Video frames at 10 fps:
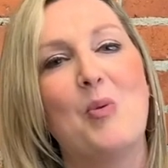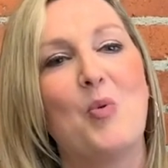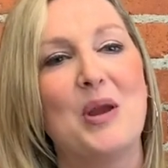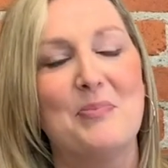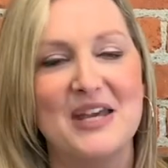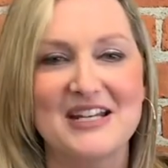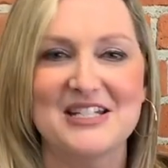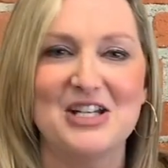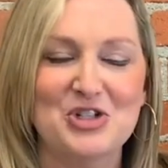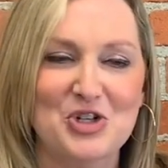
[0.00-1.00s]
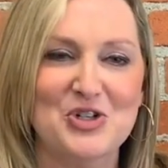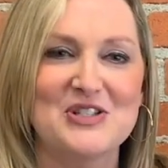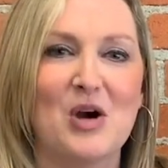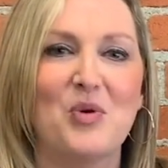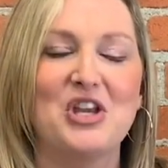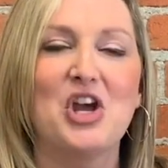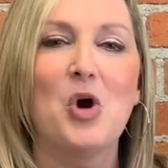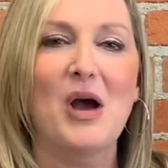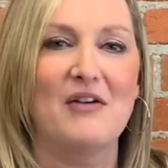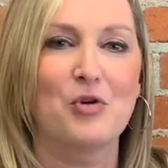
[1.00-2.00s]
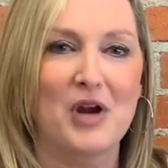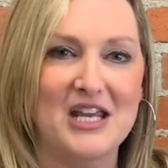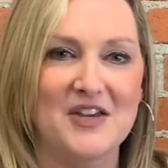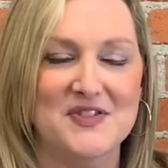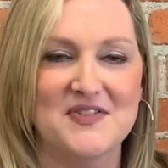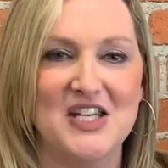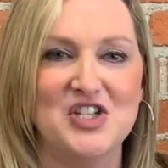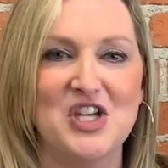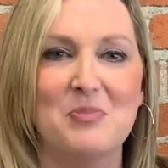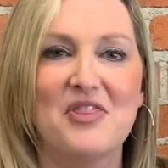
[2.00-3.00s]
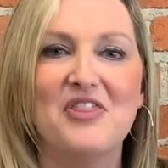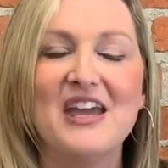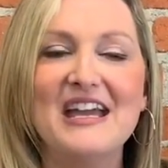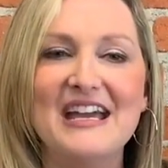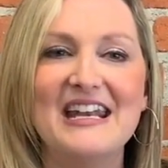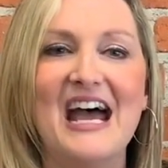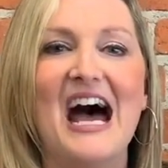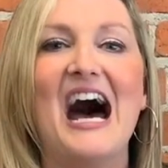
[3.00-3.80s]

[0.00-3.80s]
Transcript: We pick teachers that we know have great gifts of teaching, but then